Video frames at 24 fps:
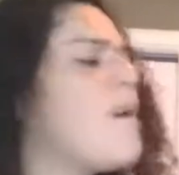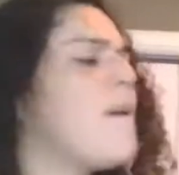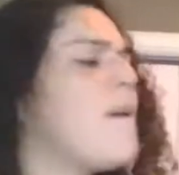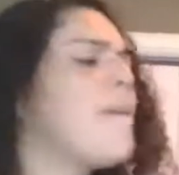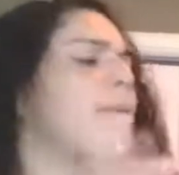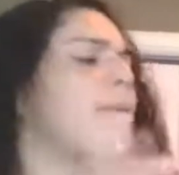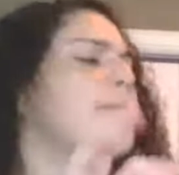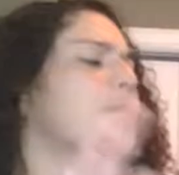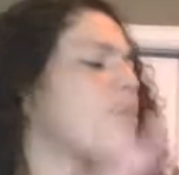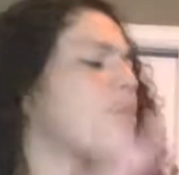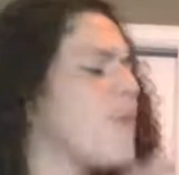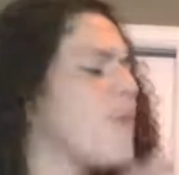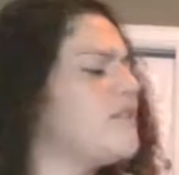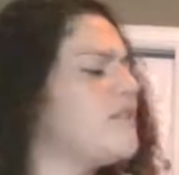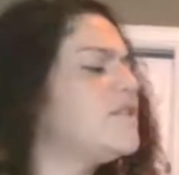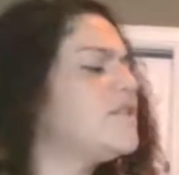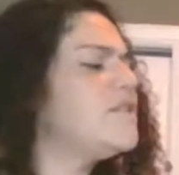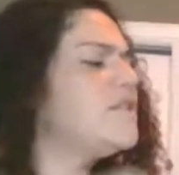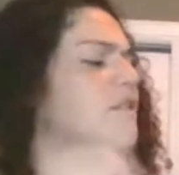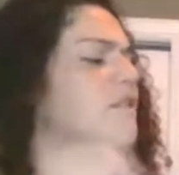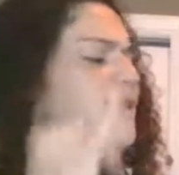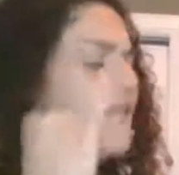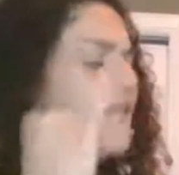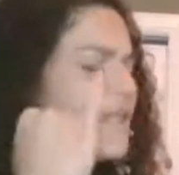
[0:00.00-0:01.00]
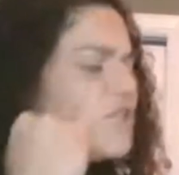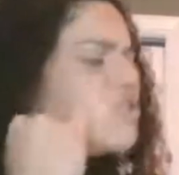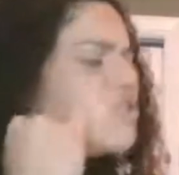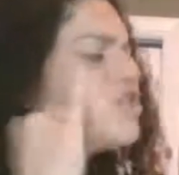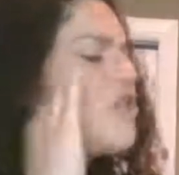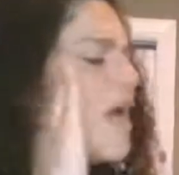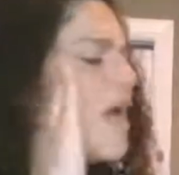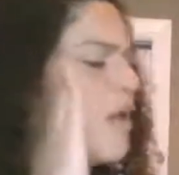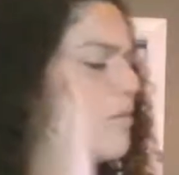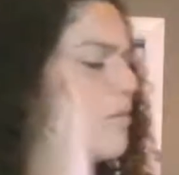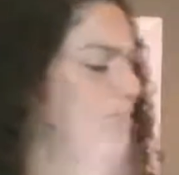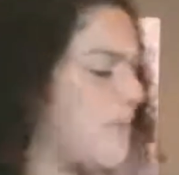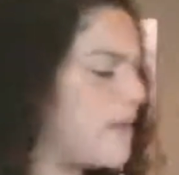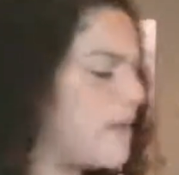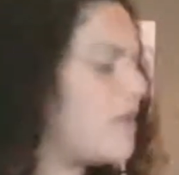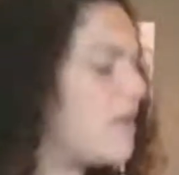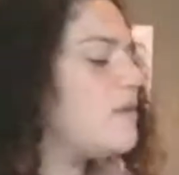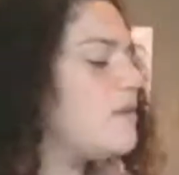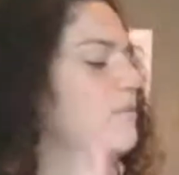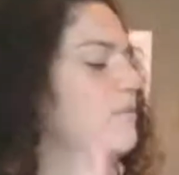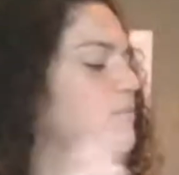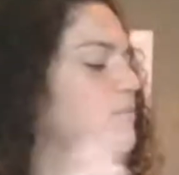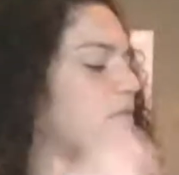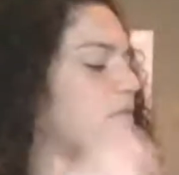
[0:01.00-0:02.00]
"Pretzel it shall be.
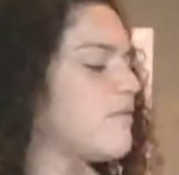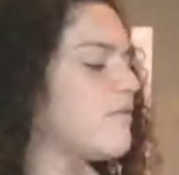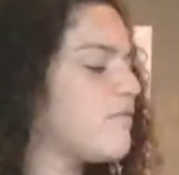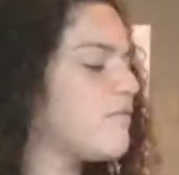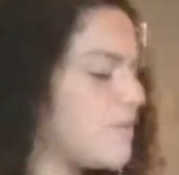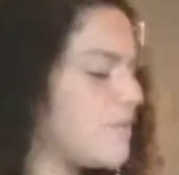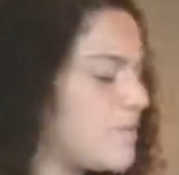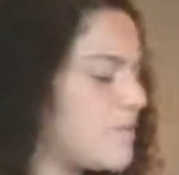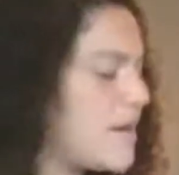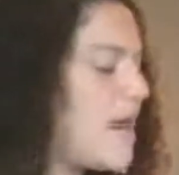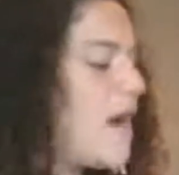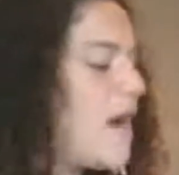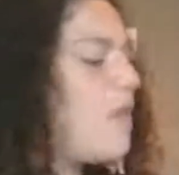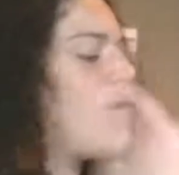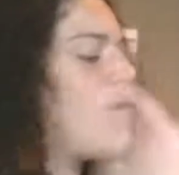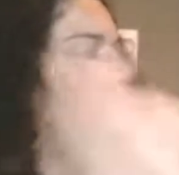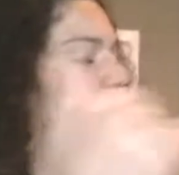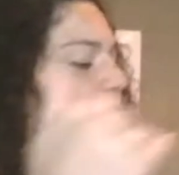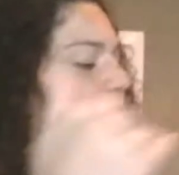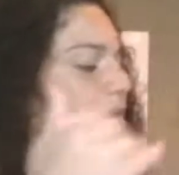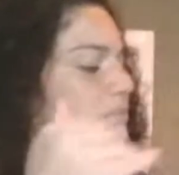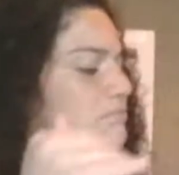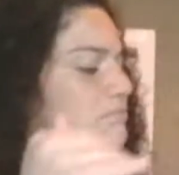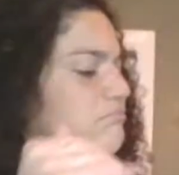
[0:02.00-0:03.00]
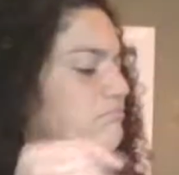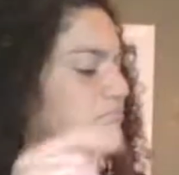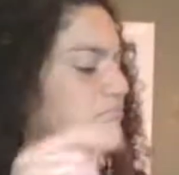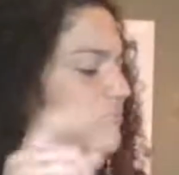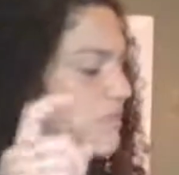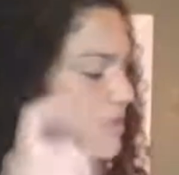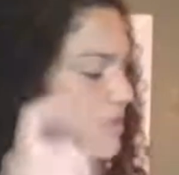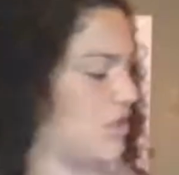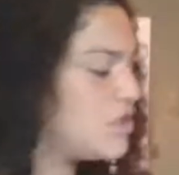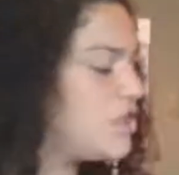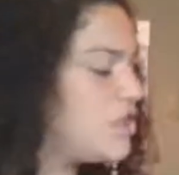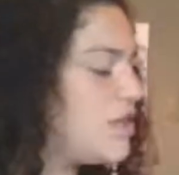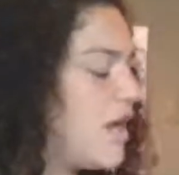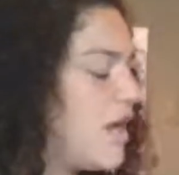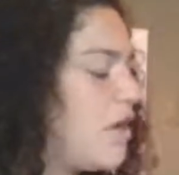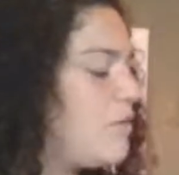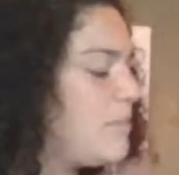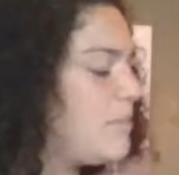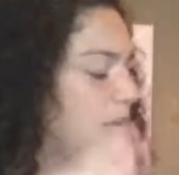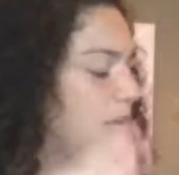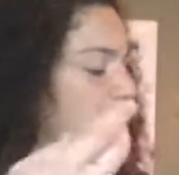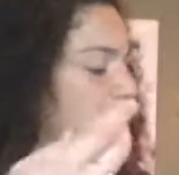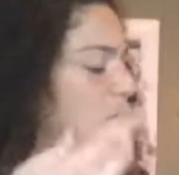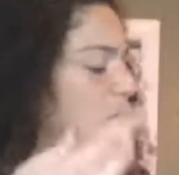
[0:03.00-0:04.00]
From now on, it shall
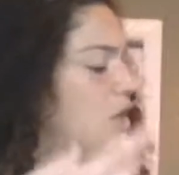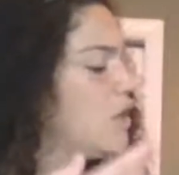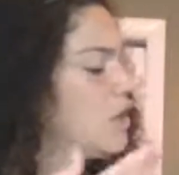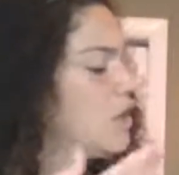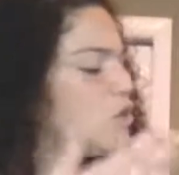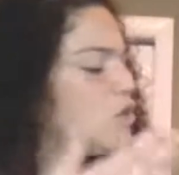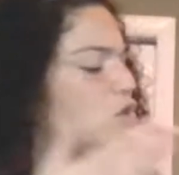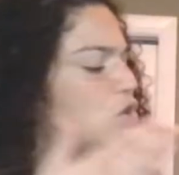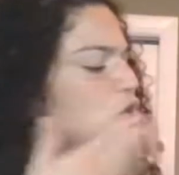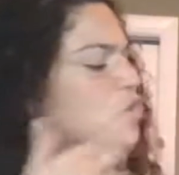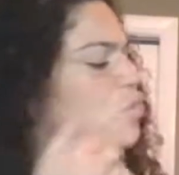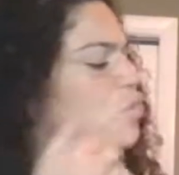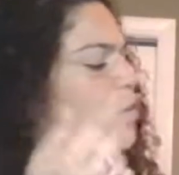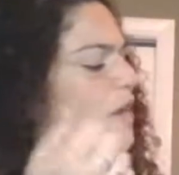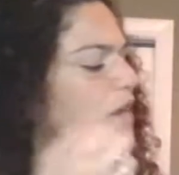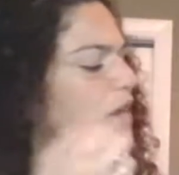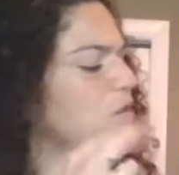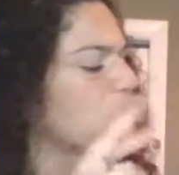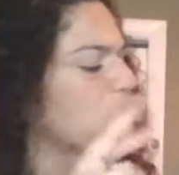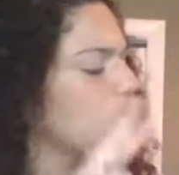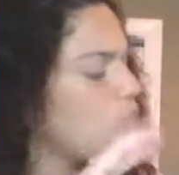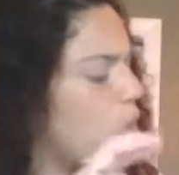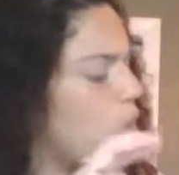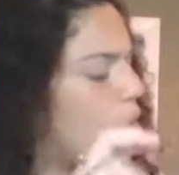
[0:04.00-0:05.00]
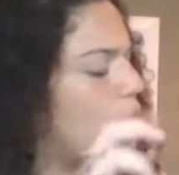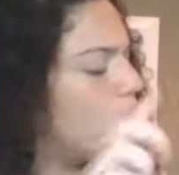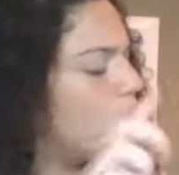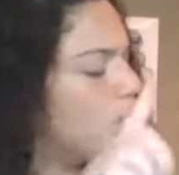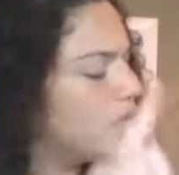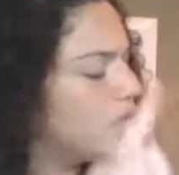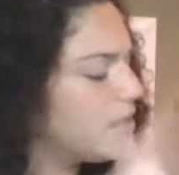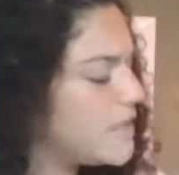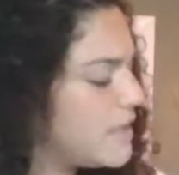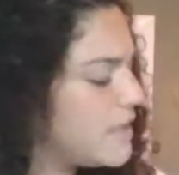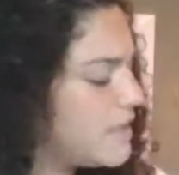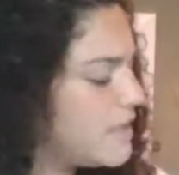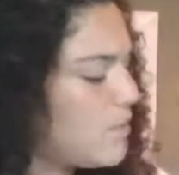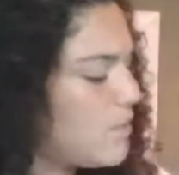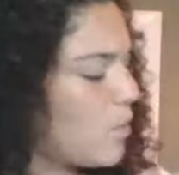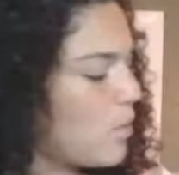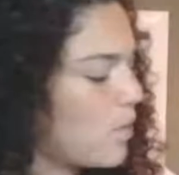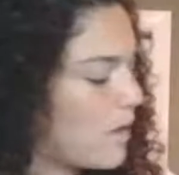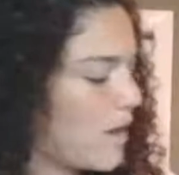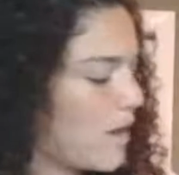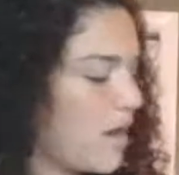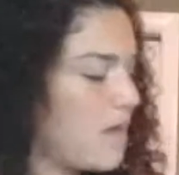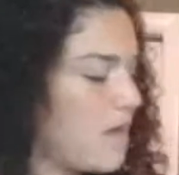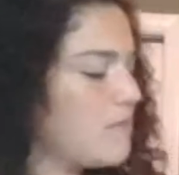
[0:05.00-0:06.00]
be sweet rolls in the
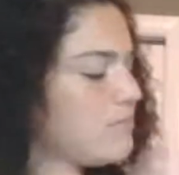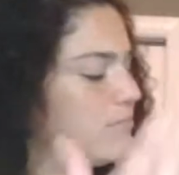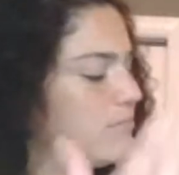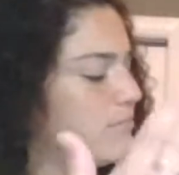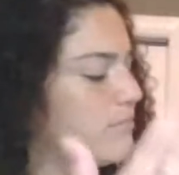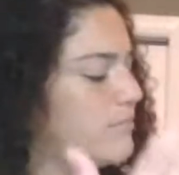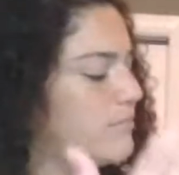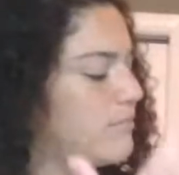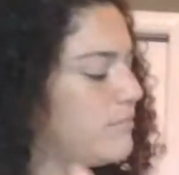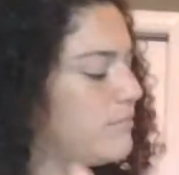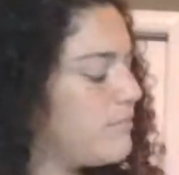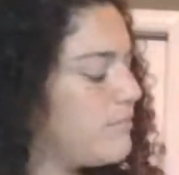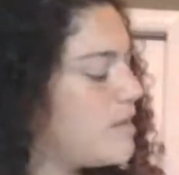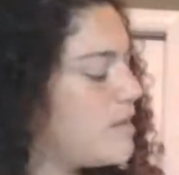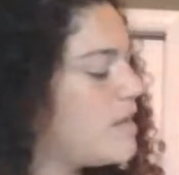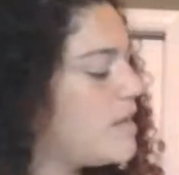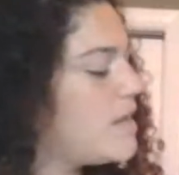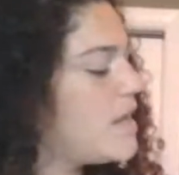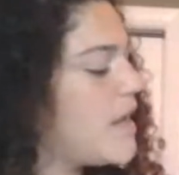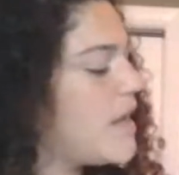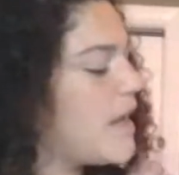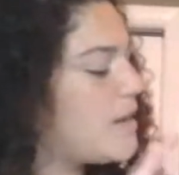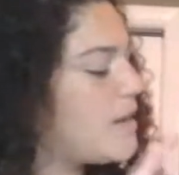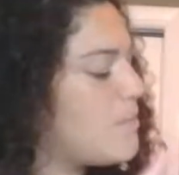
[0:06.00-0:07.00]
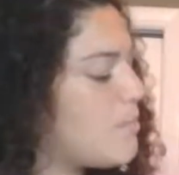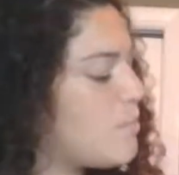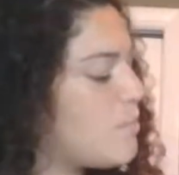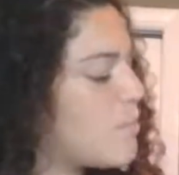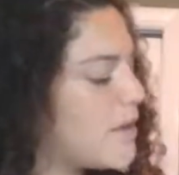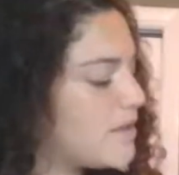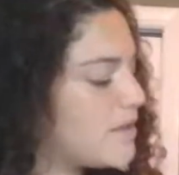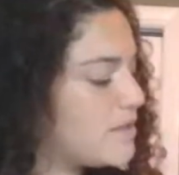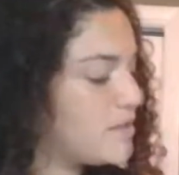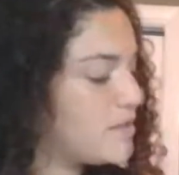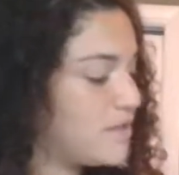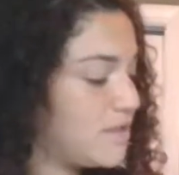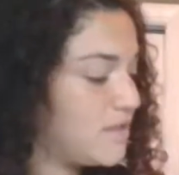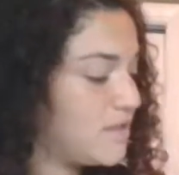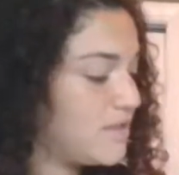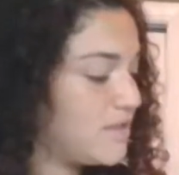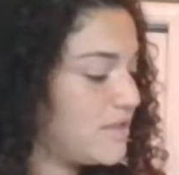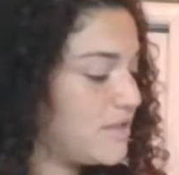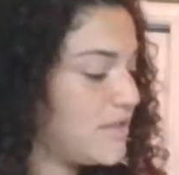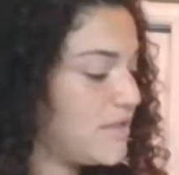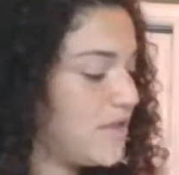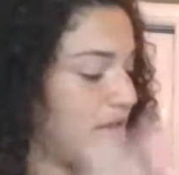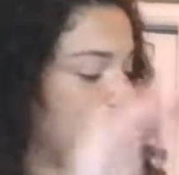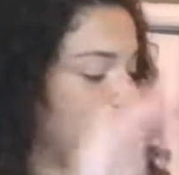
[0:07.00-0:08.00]
morning and
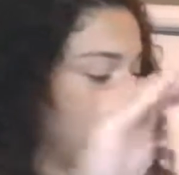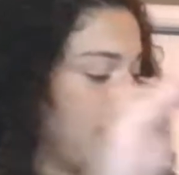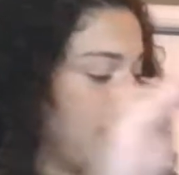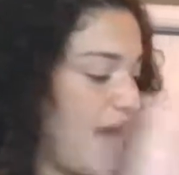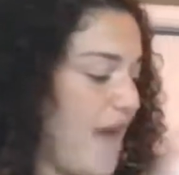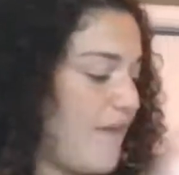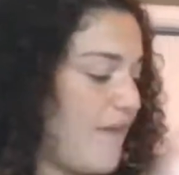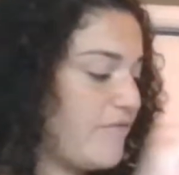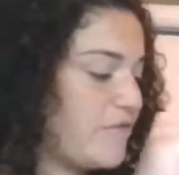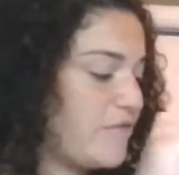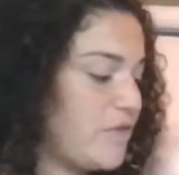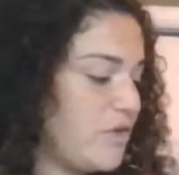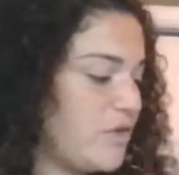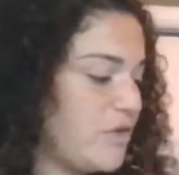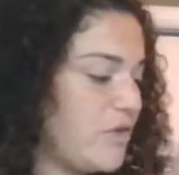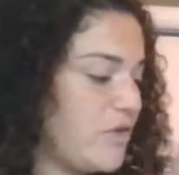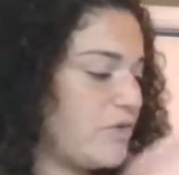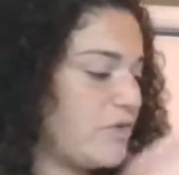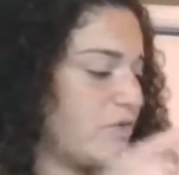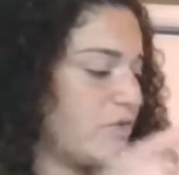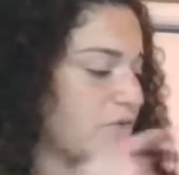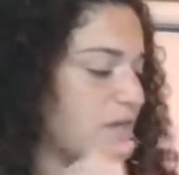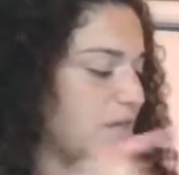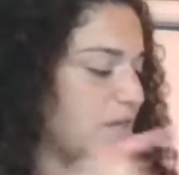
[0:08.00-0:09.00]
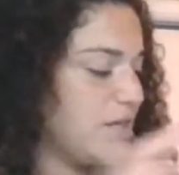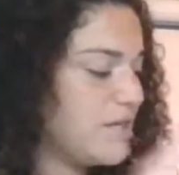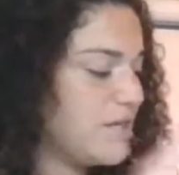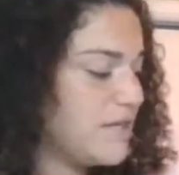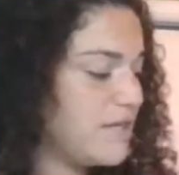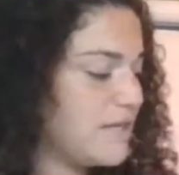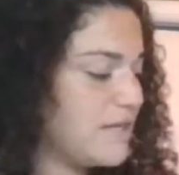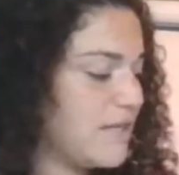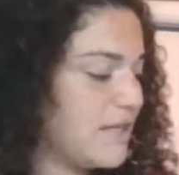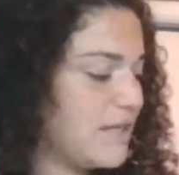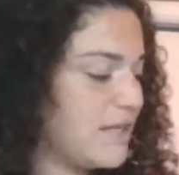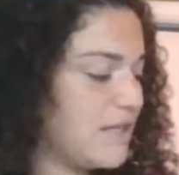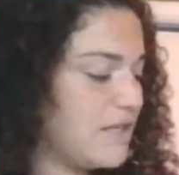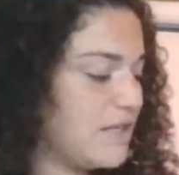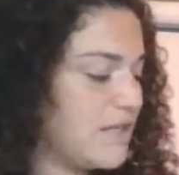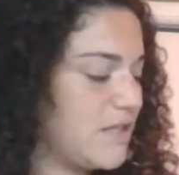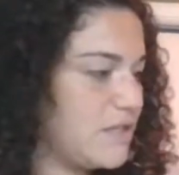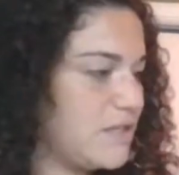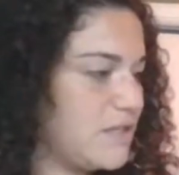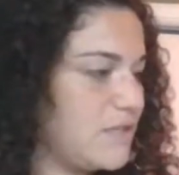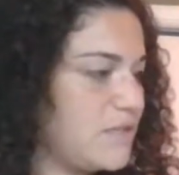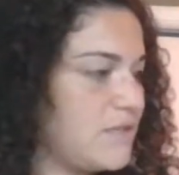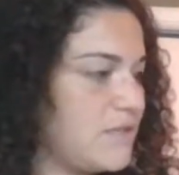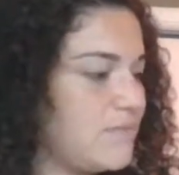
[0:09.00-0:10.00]
pretzels in the afternoon," said the
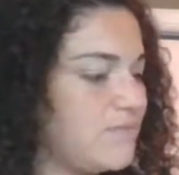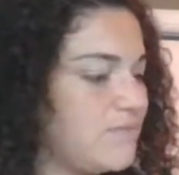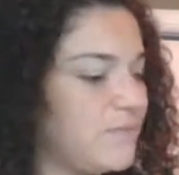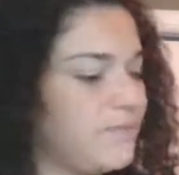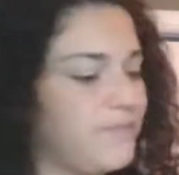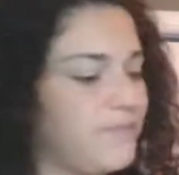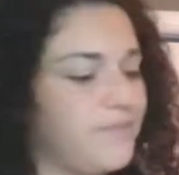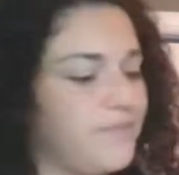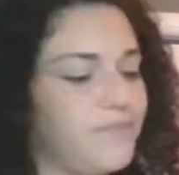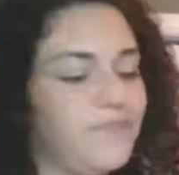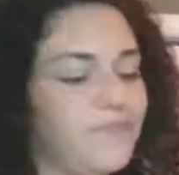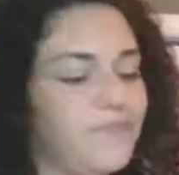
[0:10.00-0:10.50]
Duchess.